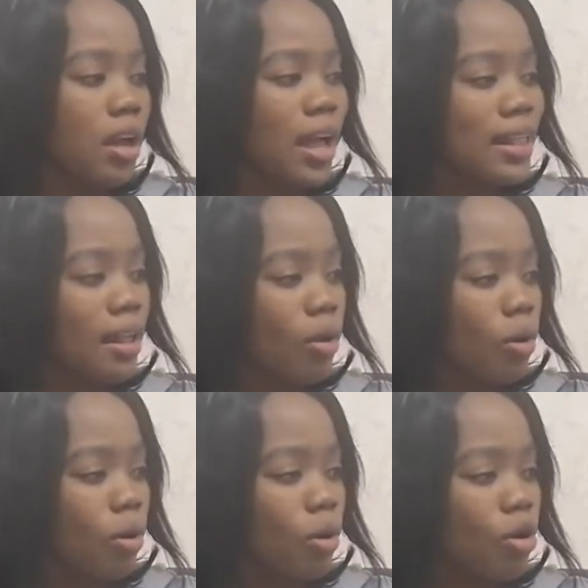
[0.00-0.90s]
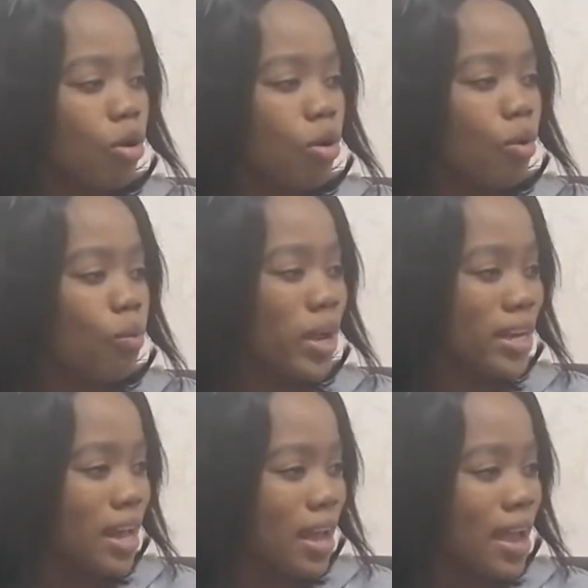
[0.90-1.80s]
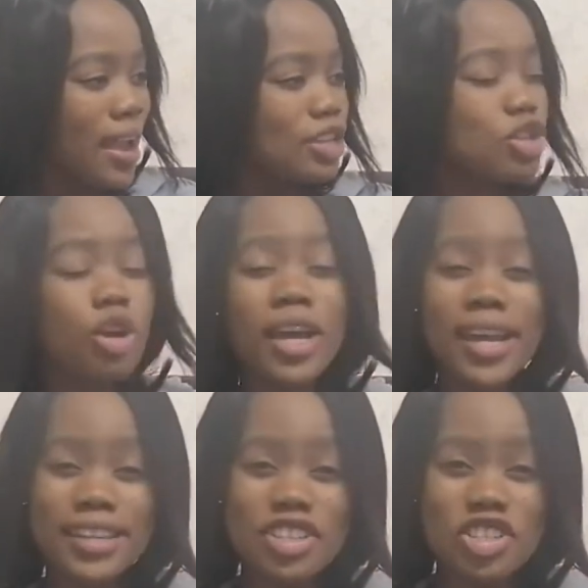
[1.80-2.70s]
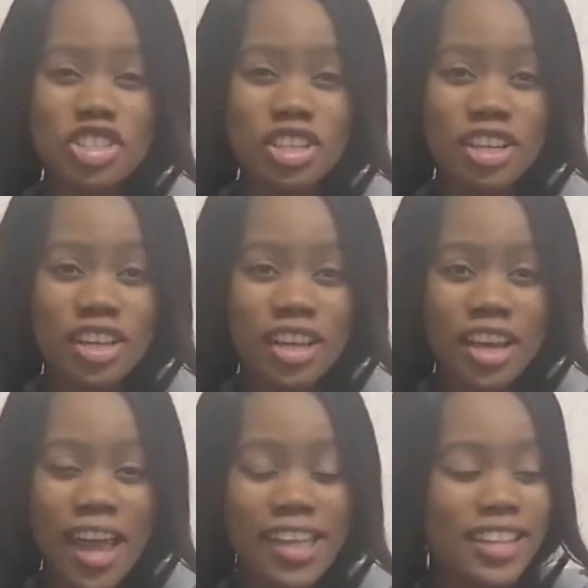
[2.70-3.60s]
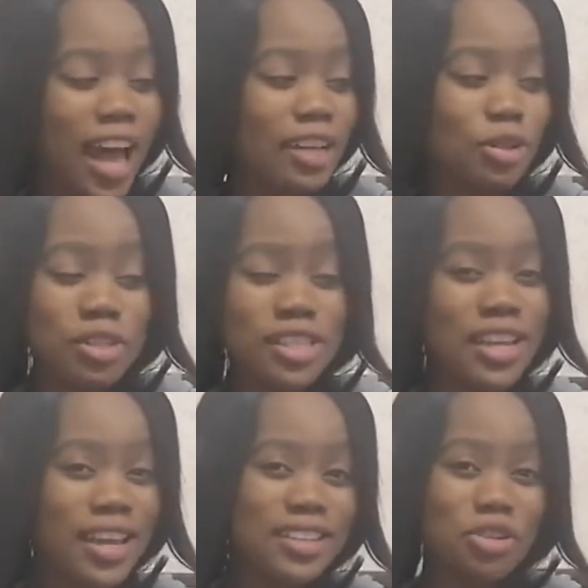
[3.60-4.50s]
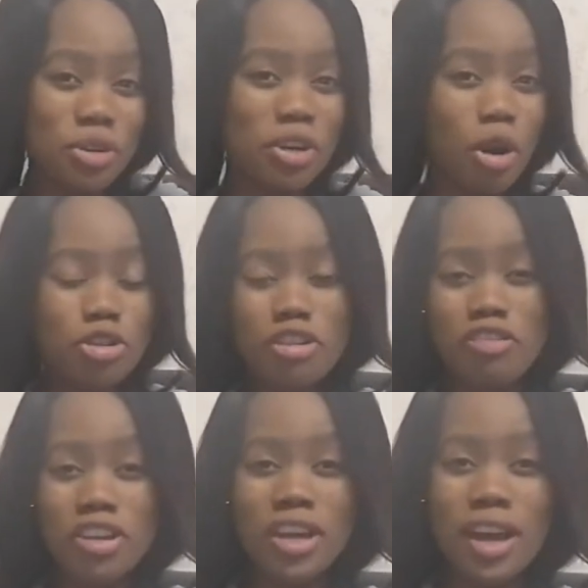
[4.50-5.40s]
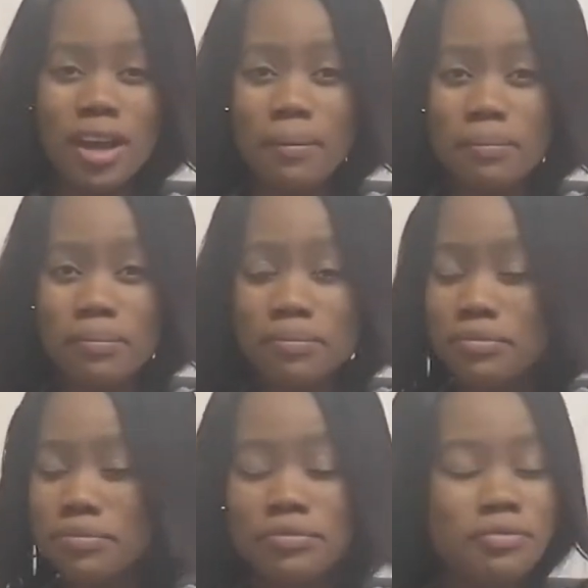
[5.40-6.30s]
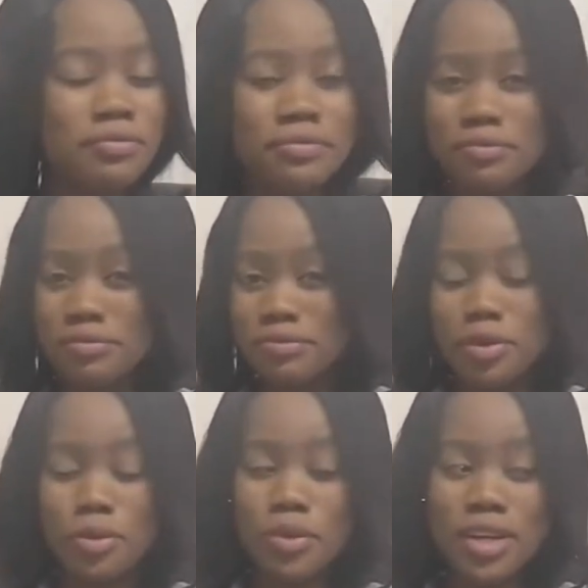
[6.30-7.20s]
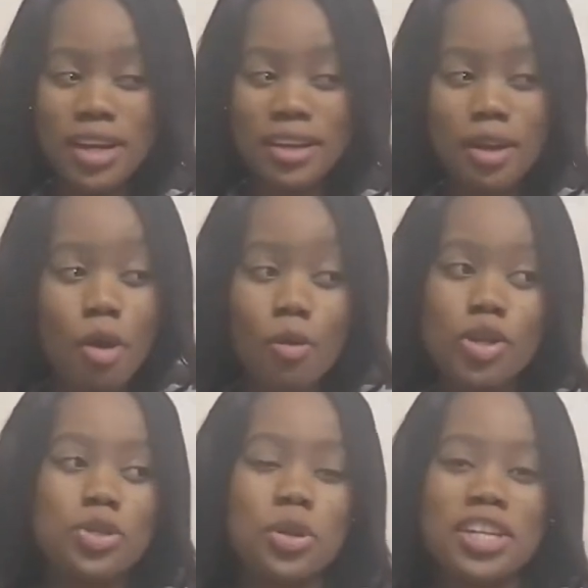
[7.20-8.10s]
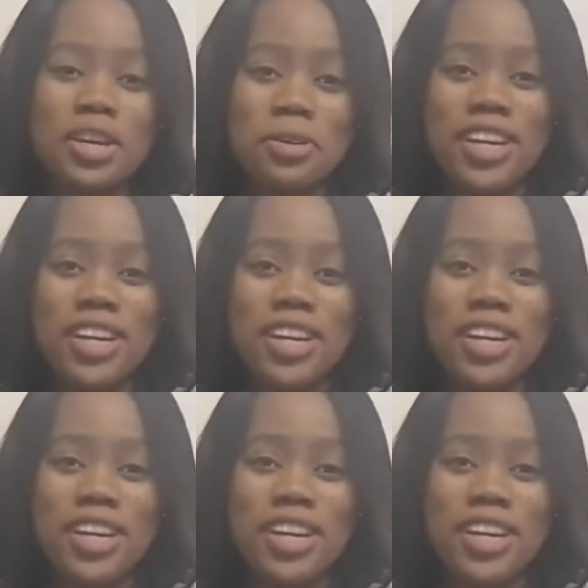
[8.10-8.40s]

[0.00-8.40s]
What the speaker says: Katlego, when at your age and I don't see any ring on your finger. When what's when